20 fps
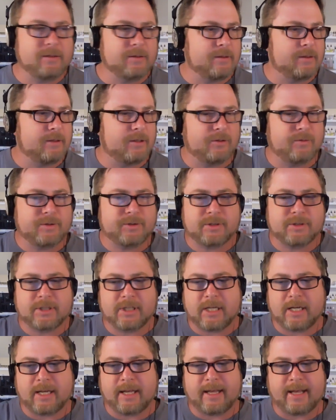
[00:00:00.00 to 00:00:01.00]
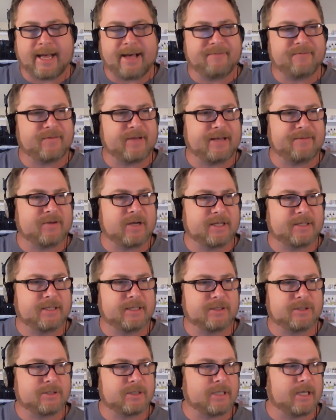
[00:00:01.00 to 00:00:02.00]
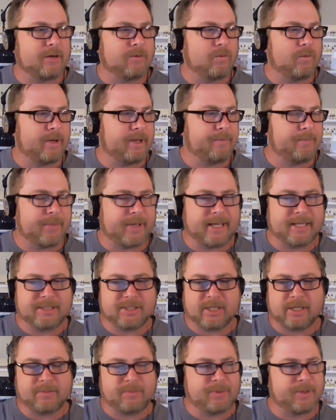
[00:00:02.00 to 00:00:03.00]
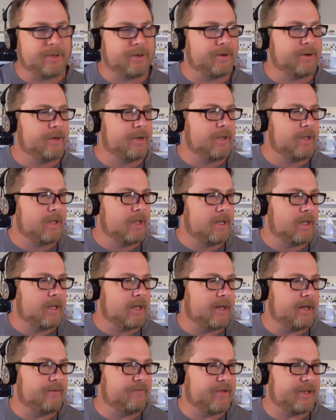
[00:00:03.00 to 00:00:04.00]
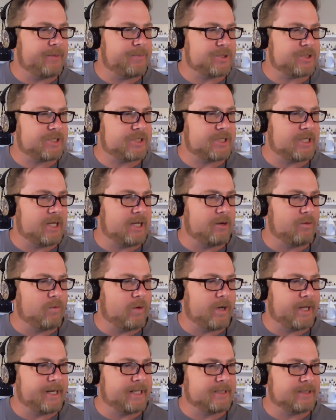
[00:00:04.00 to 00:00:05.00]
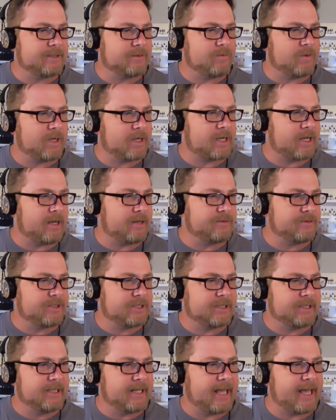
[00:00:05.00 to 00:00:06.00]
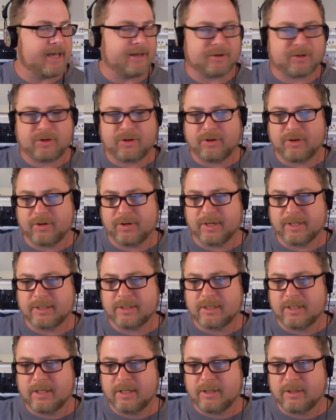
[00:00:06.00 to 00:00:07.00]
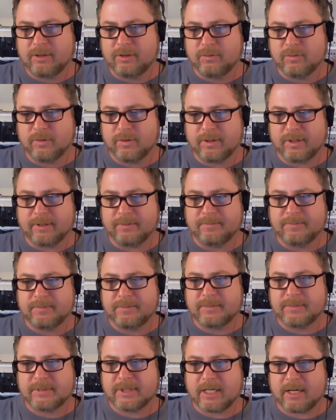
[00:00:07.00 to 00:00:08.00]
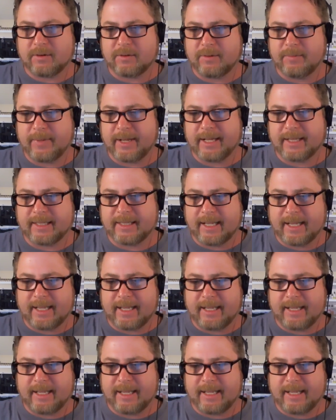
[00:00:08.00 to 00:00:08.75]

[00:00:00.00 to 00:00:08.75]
Lewis, I've got this web page up here. Vapor's Tongue, what is it, what causes it, and how to cure it. You want to talk about that?